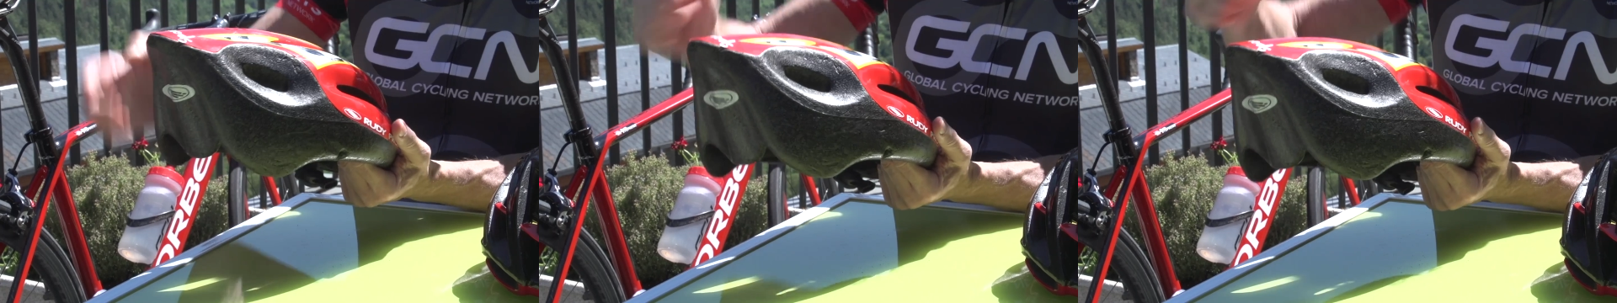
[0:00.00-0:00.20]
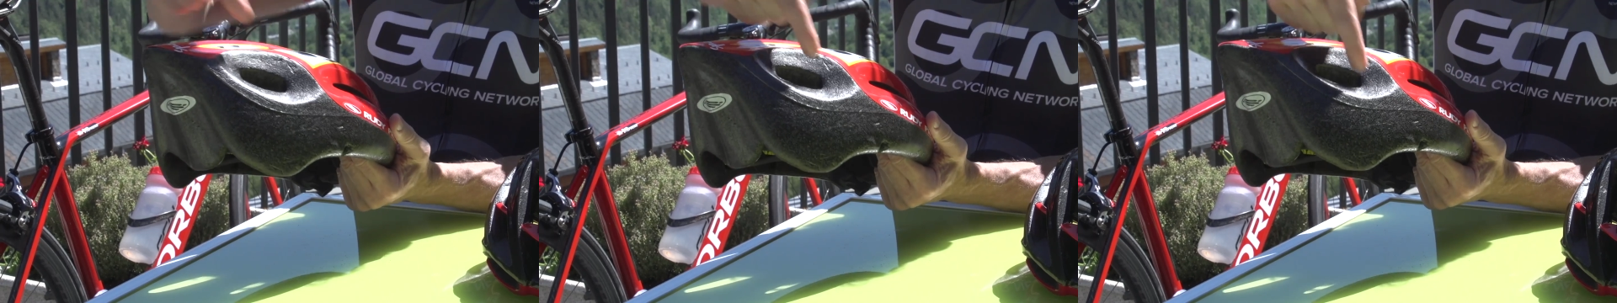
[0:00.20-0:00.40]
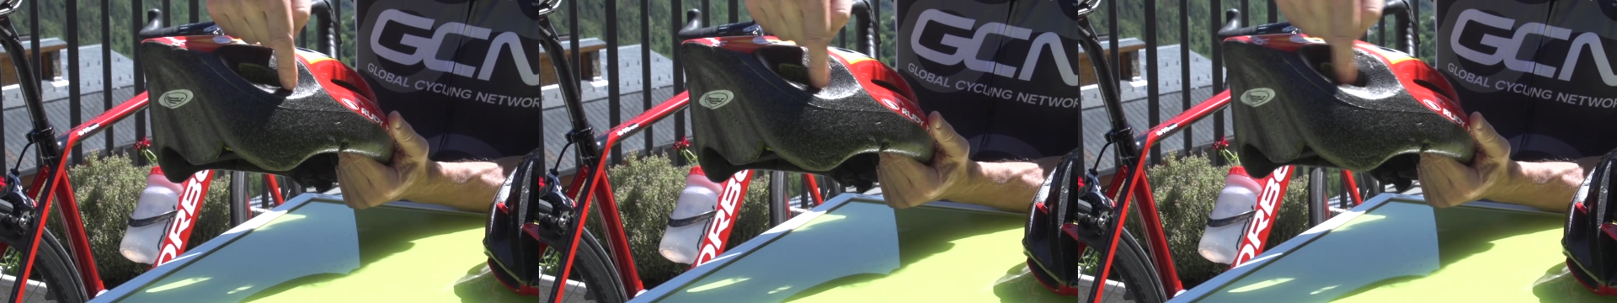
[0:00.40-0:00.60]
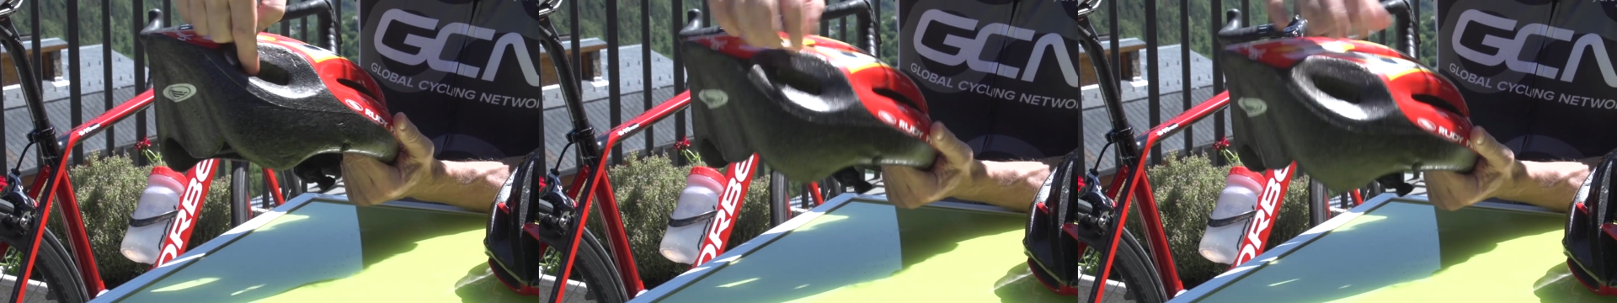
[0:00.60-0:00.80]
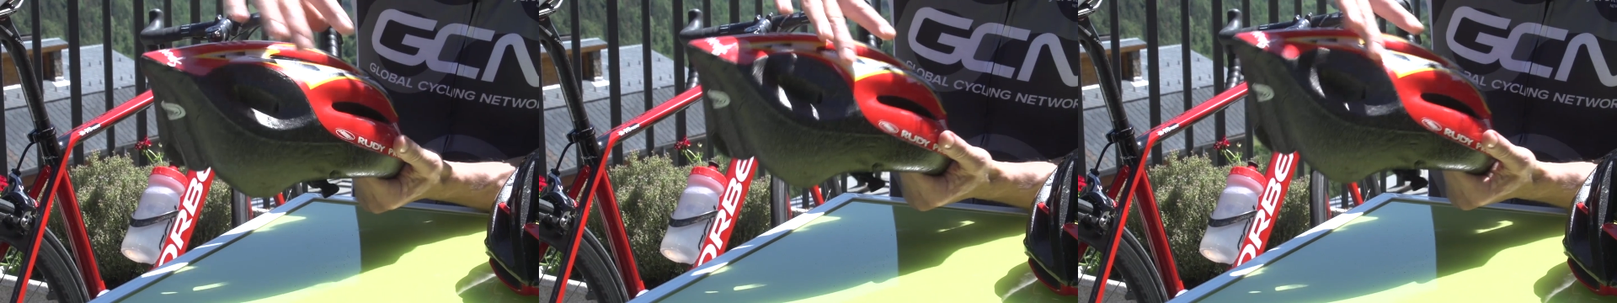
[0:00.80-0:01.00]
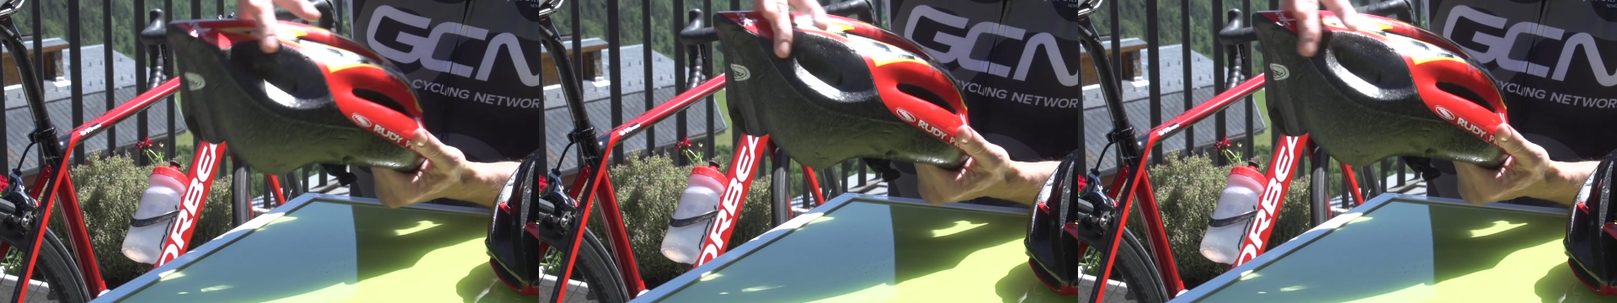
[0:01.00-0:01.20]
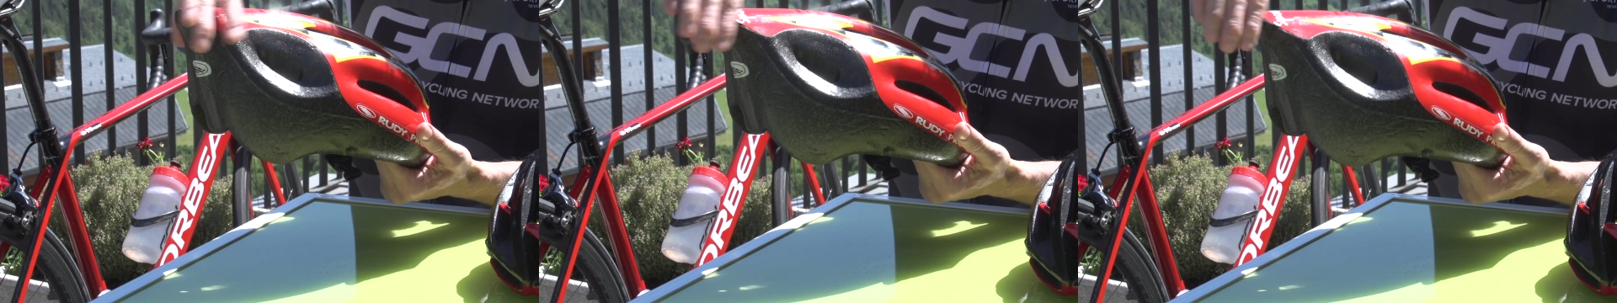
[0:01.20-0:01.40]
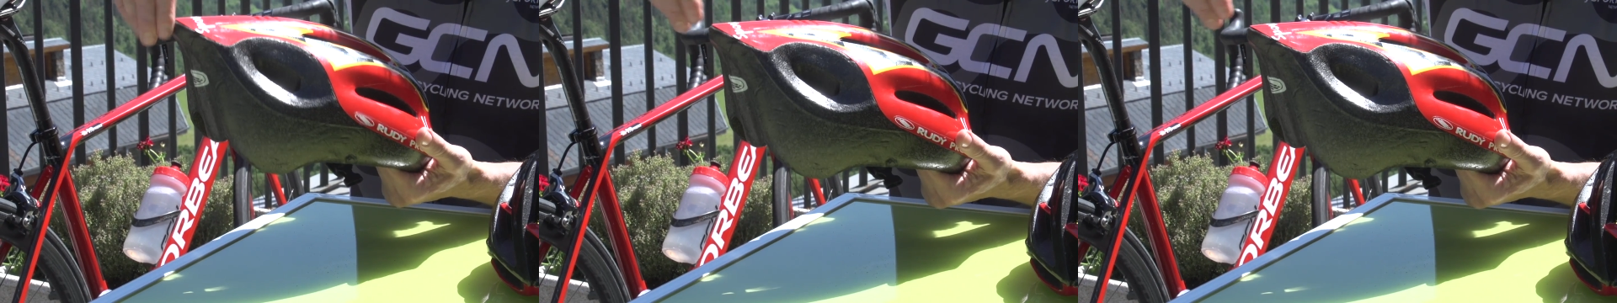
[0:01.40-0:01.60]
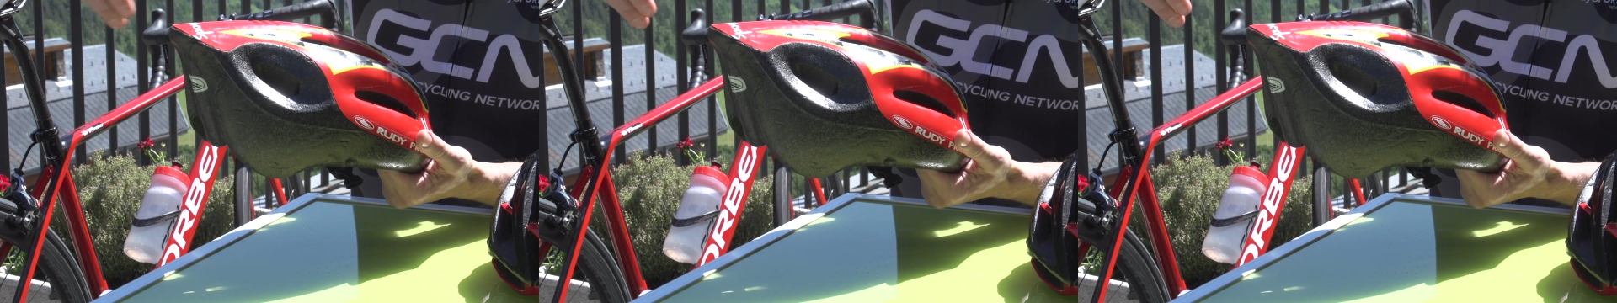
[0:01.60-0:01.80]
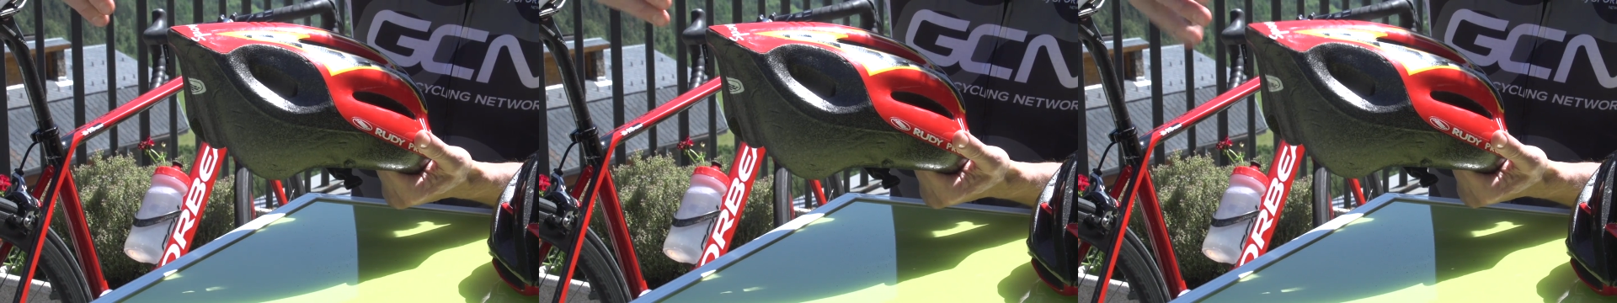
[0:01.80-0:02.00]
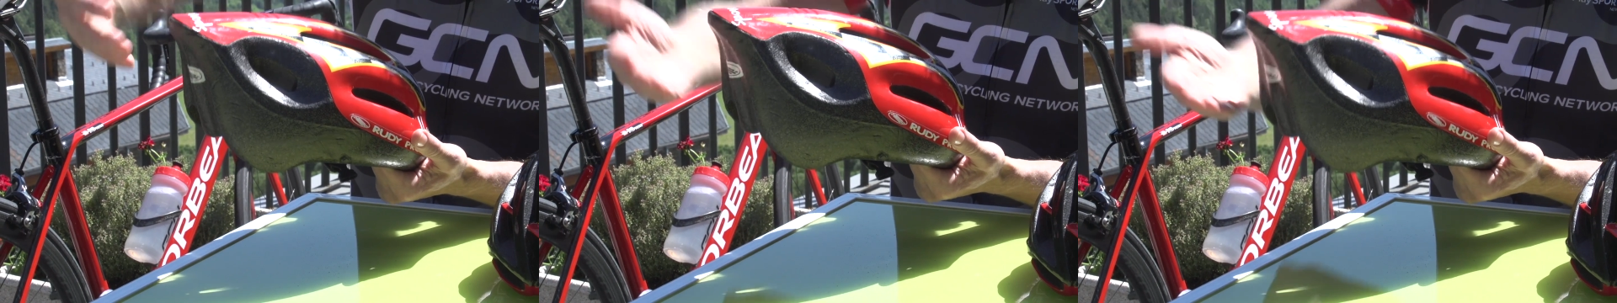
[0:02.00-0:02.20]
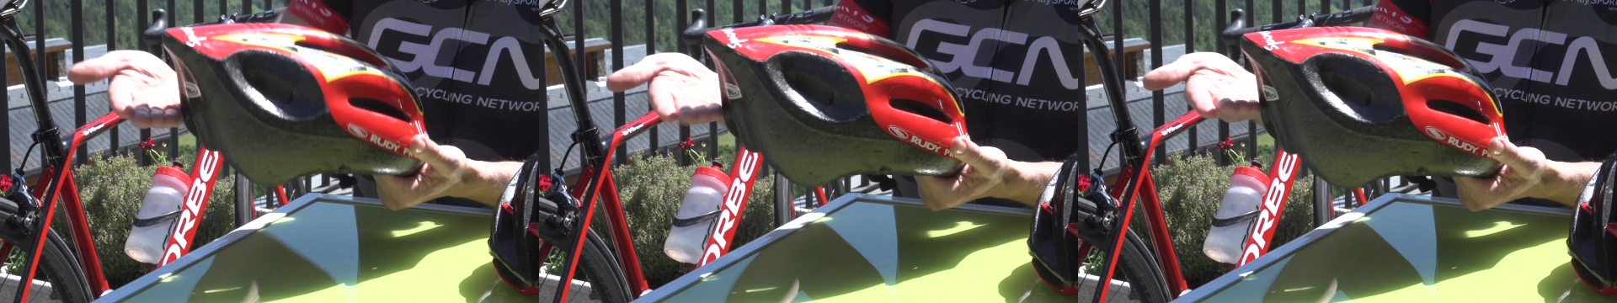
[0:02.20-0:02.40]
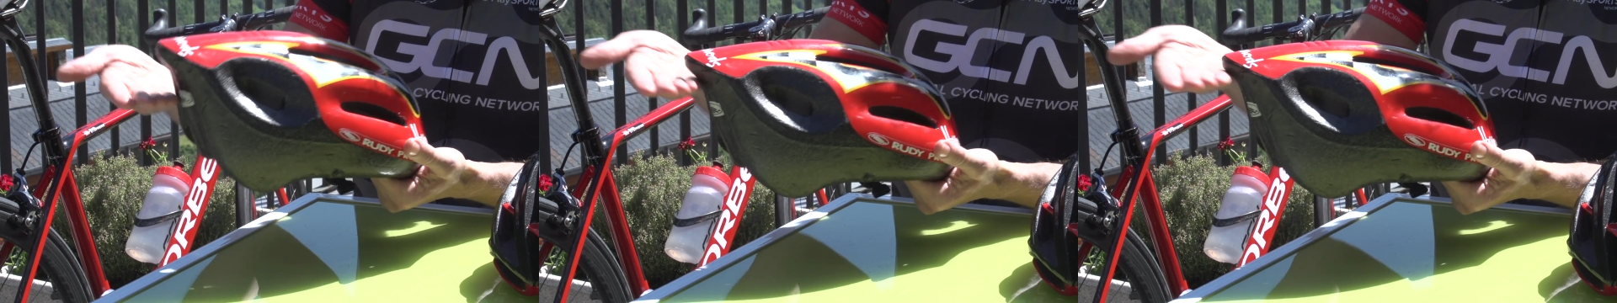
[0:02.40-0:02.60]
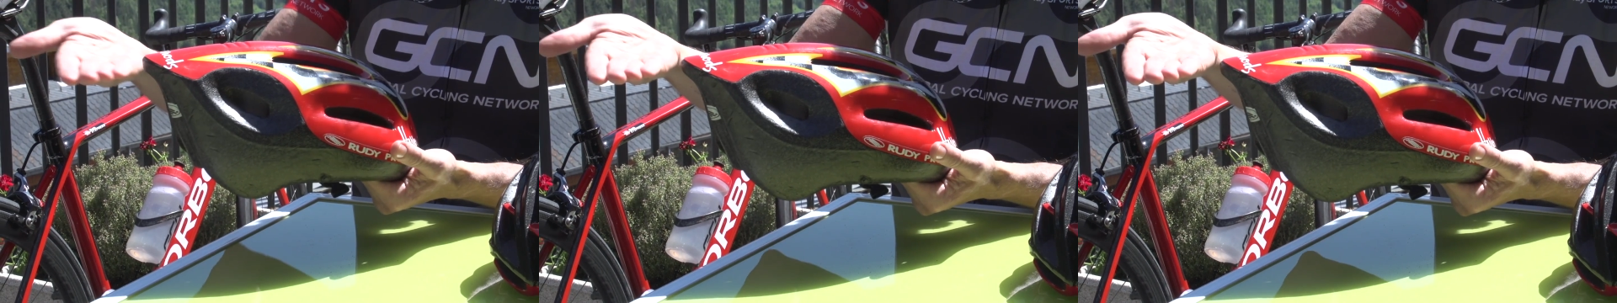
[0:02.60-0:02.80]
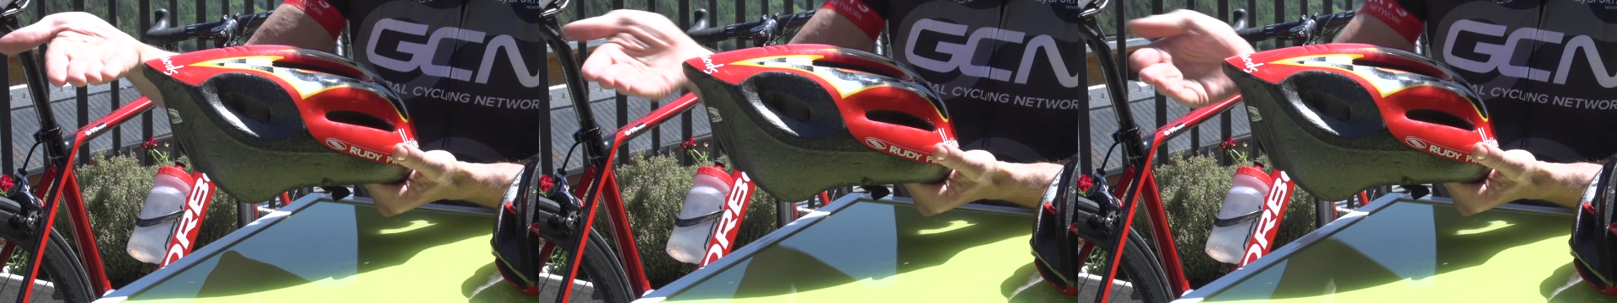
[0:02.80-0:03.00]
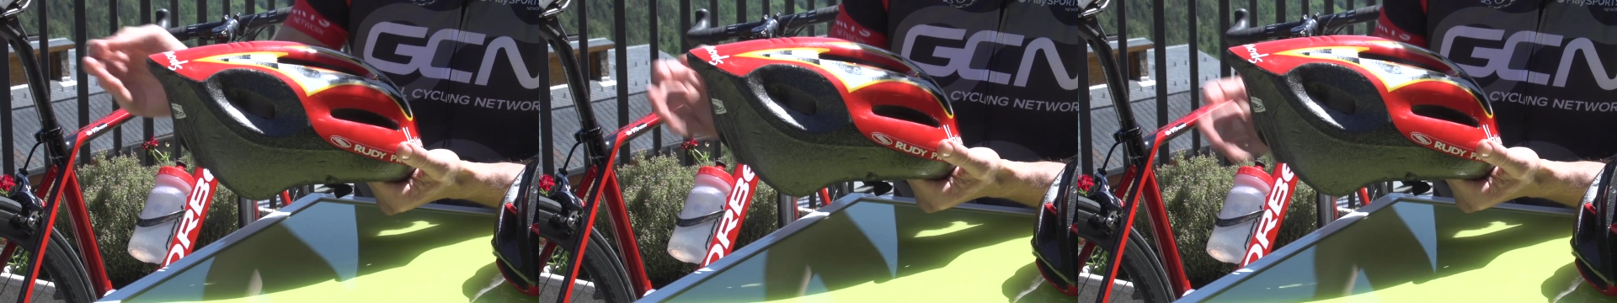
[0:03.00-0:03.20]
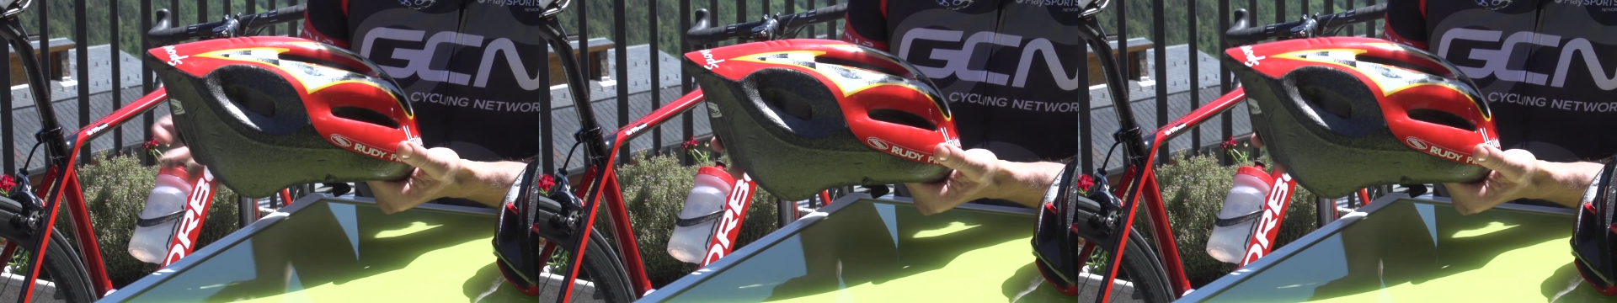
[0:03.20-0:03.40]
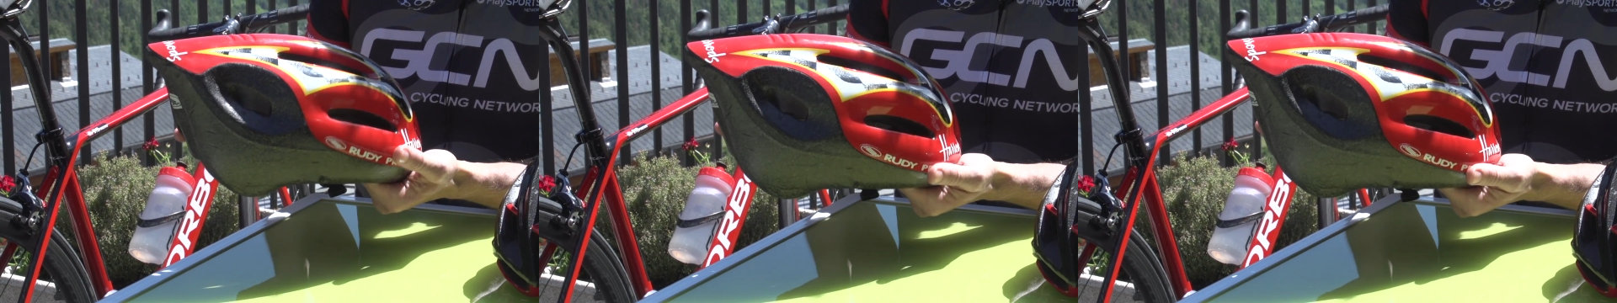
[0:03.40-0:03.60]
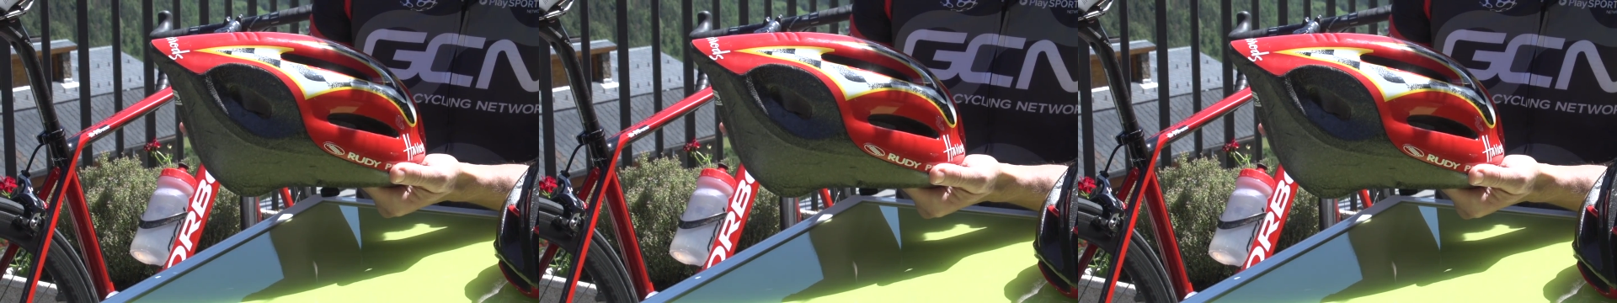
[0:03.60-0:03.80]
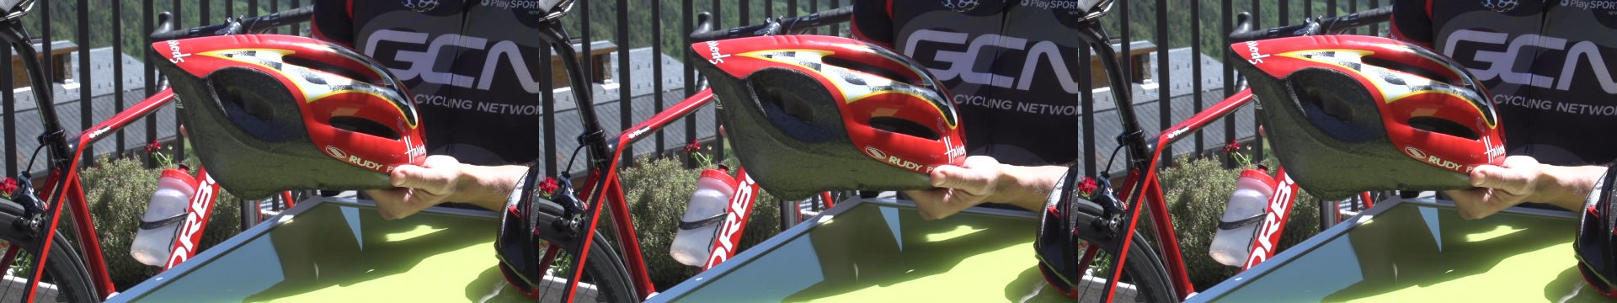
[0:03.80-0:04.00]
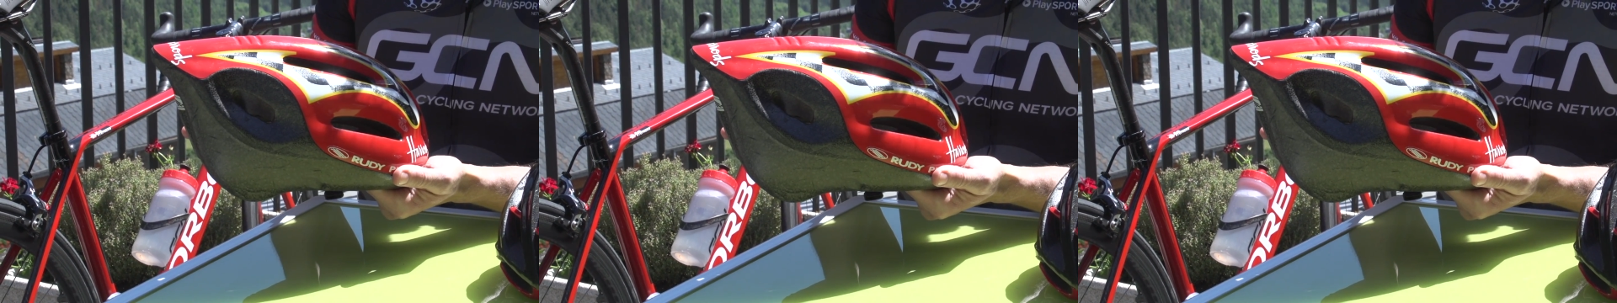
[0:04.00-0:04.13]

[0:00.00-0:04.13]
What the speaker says: (no speaker visible)